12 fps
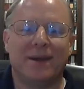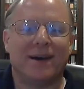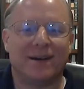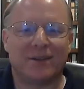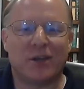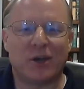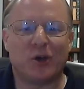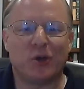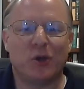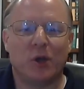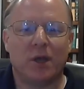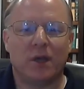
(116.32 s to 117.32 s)

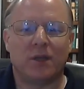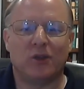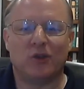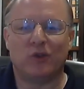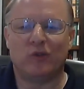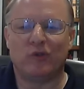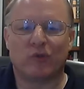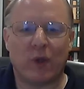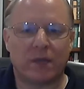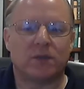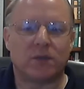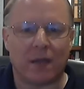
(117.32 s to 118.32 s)
until you've
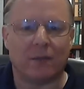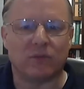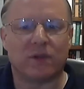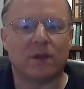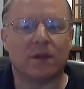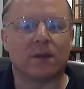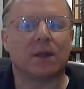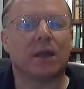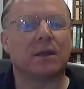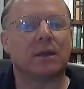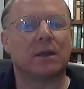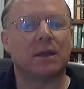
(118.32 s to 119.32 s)
read James and
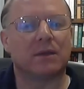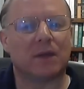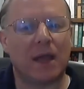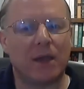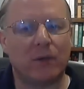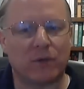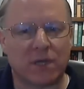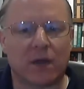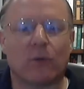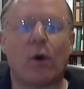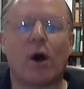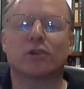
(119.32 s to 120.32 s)
let his language kind
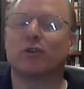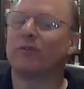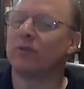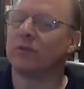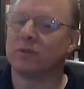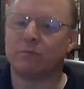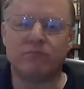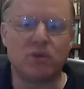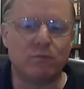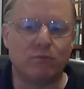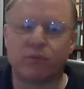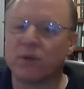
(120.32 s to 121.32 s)
of wash over you. He's
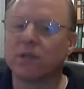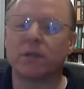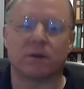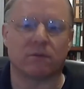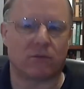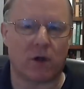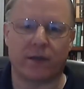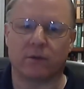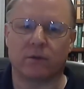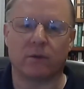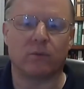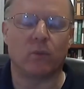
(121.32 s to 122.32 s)
a brilliant writer, a